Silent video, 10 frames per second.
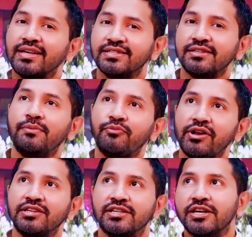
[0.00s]
it's an
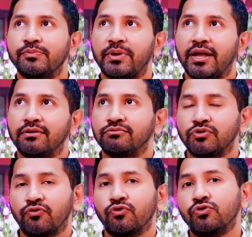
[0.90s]
umbrella term,
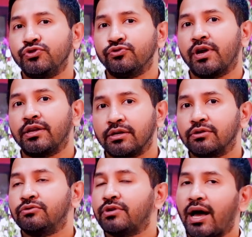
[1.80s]
and of course you can
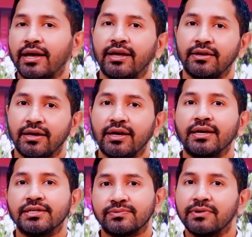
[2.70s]
include I and
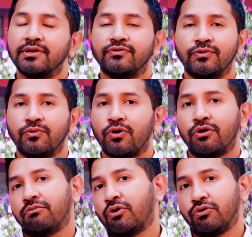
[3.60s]
A as well if you
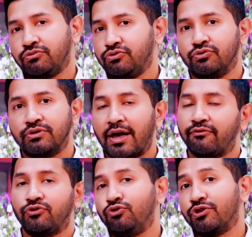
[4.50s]
want, or you don't
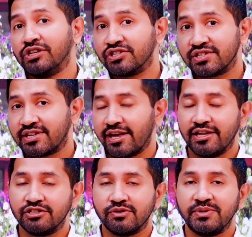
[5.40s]
have to, you can just say
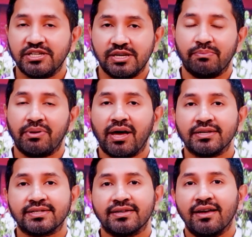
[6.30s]
LGBT+.
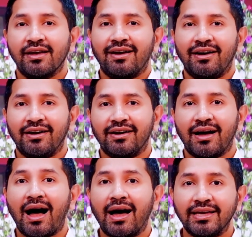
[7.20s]

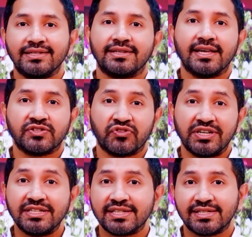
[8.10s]
I stands for
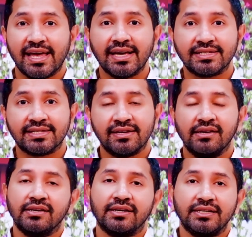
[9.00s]
intersex.
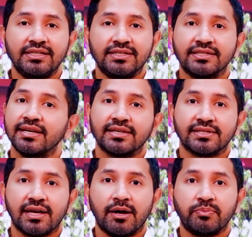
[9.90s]

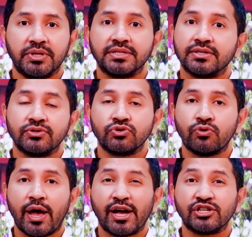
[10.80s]
Intersex are persons
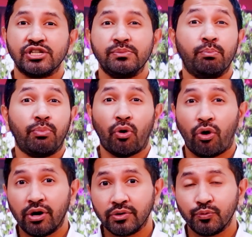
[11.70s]
who are actually
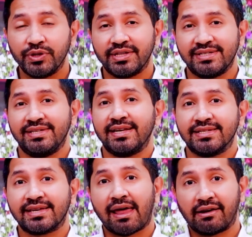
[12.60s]
born with the
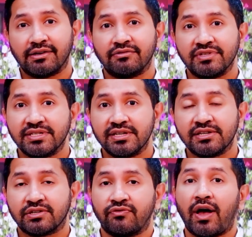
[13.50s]
sex
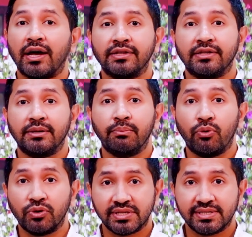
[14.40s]
characteristics of either
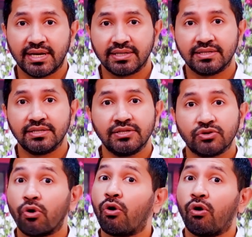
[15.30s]
both sexes
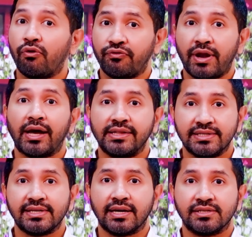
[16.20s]
or of neither
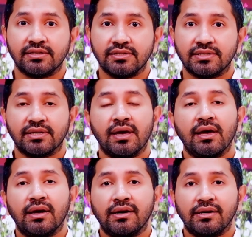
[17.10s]
sexes.
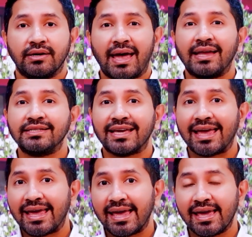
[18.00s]
And
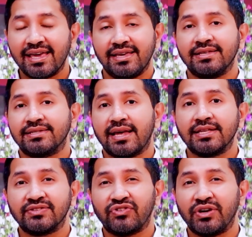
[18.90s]
A
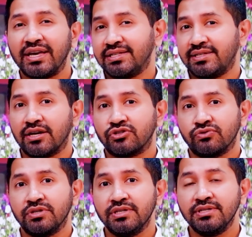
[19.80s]
stands for
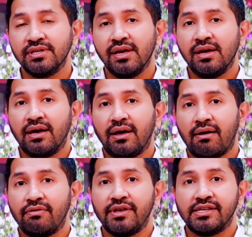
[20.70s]
asexuals.
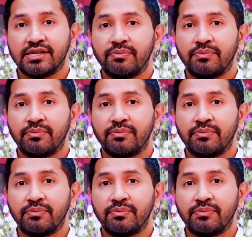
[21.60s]
These are